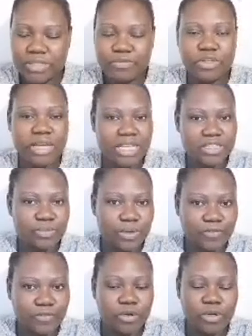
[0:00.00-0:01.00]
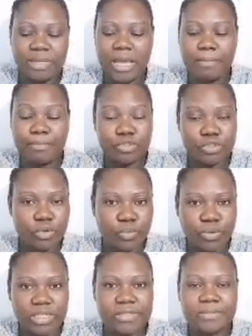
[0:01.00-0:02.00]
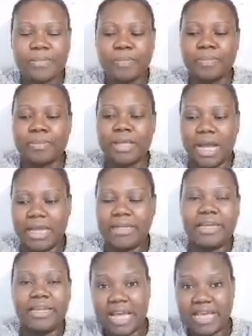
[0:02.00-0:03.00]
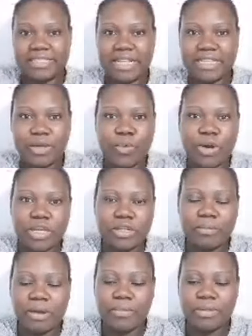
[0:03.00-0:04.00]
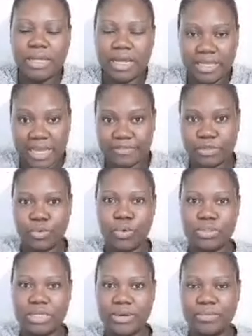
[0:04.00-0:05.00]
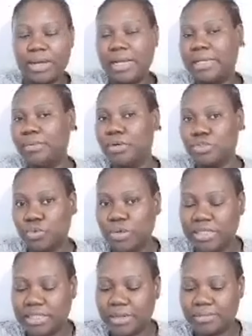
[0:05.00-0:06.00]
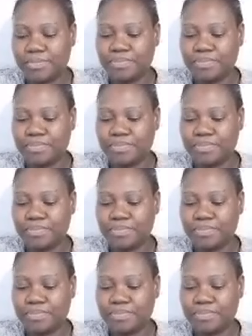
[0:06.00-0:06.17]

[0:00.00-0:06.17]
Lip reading: If you guys were following me, I put on weight, and then I started working on my weight that you have to go down, and it was going down.